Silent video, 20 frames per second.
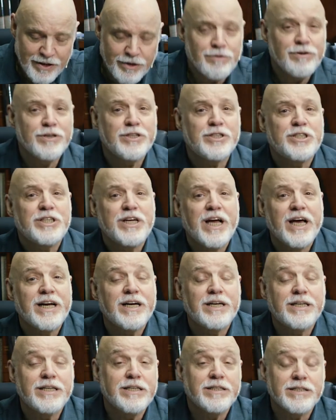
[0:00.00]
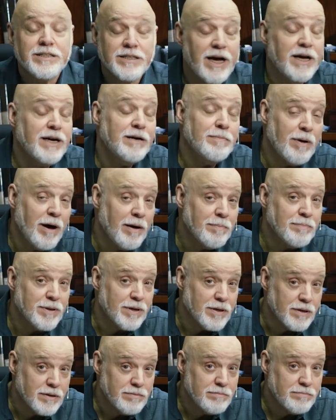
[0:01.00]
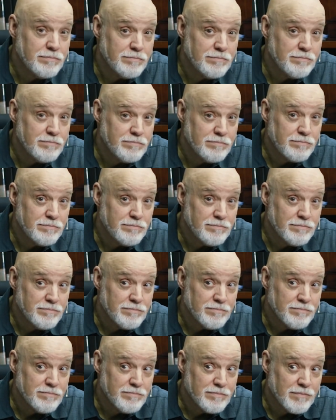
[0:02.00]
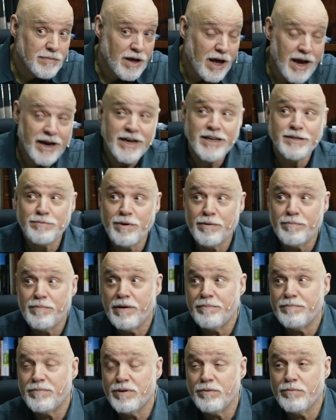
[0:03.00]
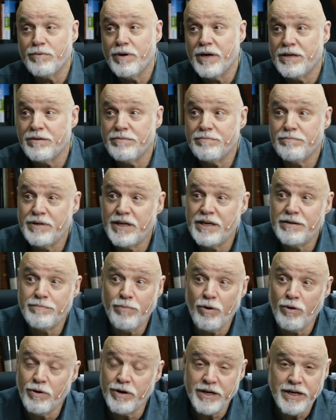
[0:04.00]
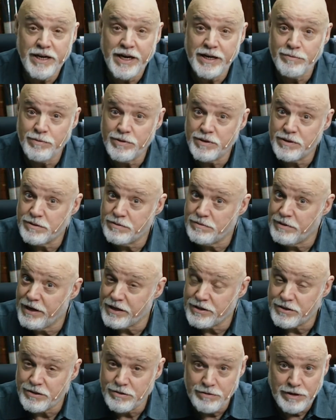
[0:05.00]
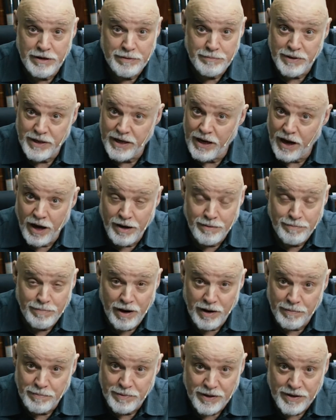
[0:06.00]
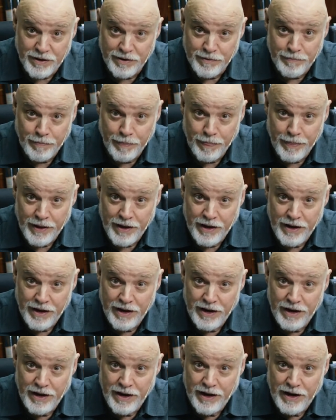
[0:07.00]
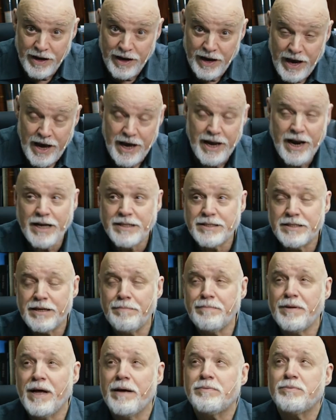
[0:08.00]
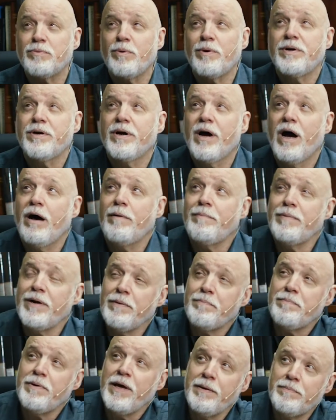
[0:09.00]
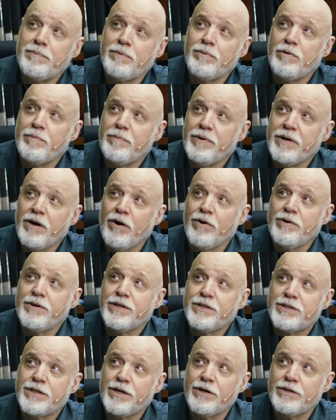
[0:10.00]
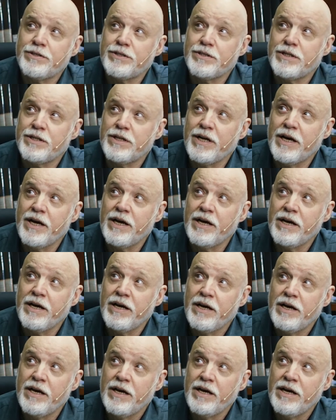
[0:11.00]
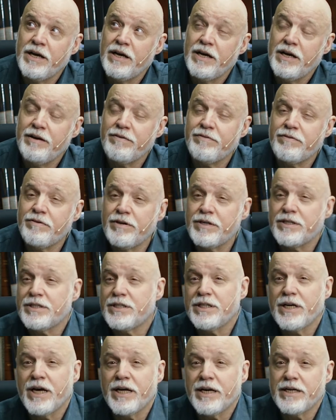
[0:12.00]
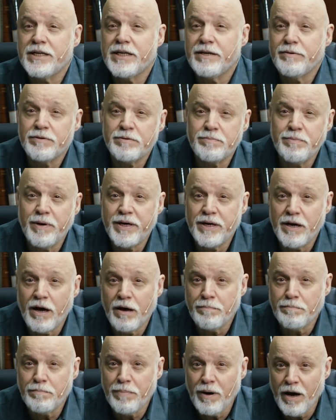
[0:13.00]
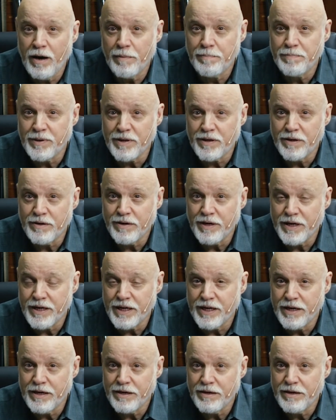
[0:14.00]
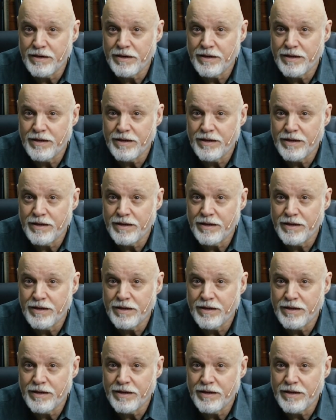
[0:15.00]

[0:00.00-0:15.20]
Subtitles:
Christianity is kind of popular. I can remember when being born again was extremely unpopular. And I sometimes wonder how many people would be going to church today if Christianity was made unpopular again.